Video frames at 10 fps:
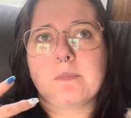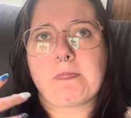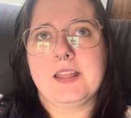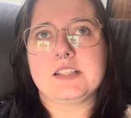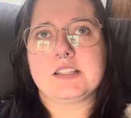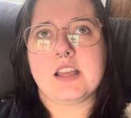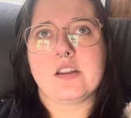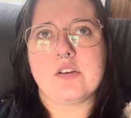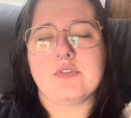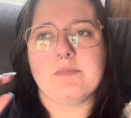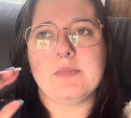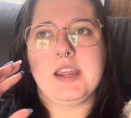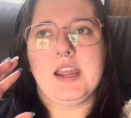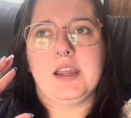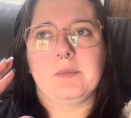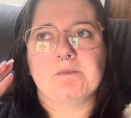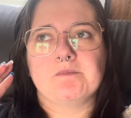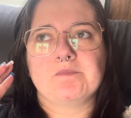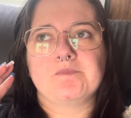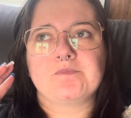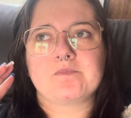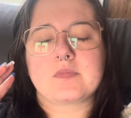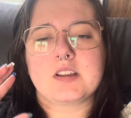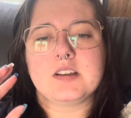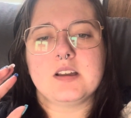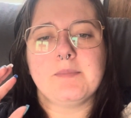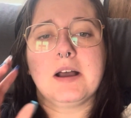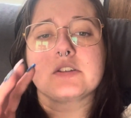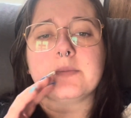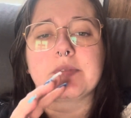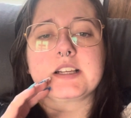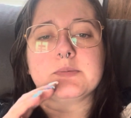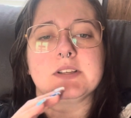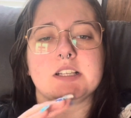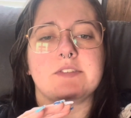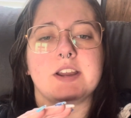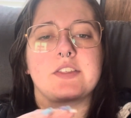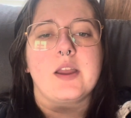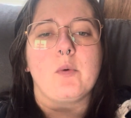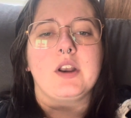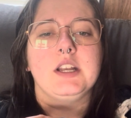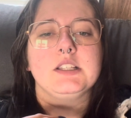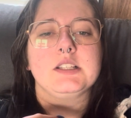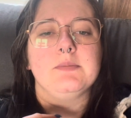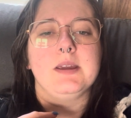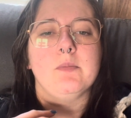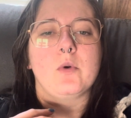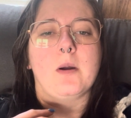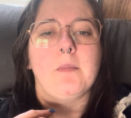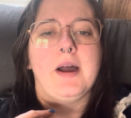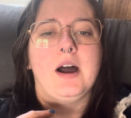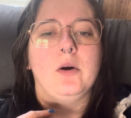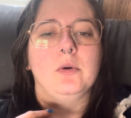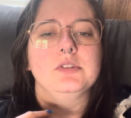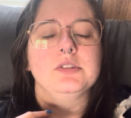instead of it being about something specific. They wanted it to be more about